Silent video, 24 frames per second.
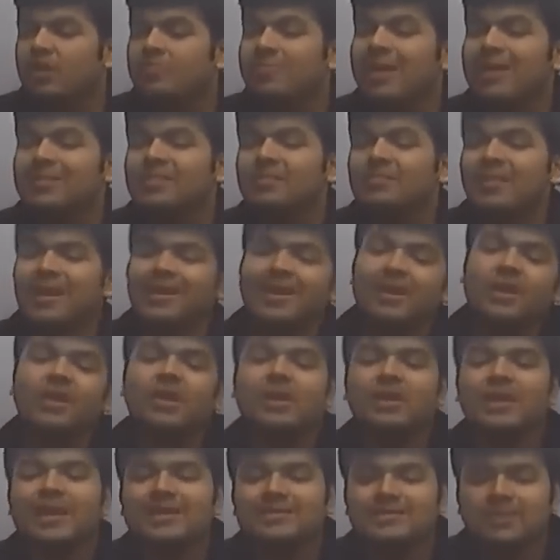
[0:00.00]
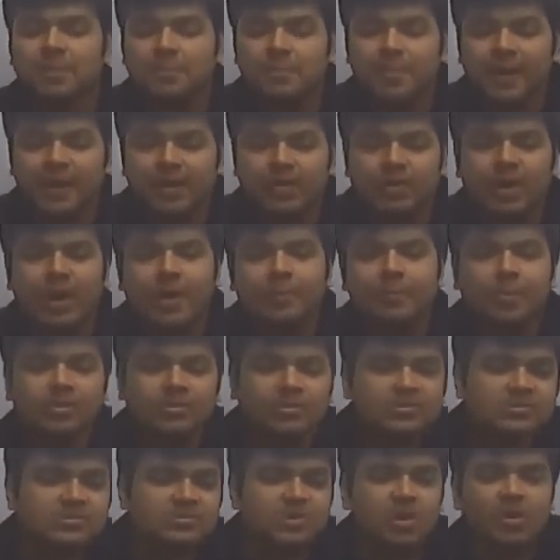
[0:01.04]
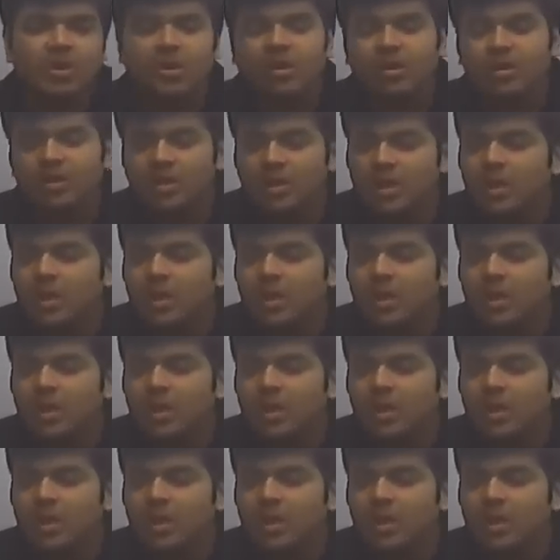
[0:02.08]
mathematically as compared to hypothesis or a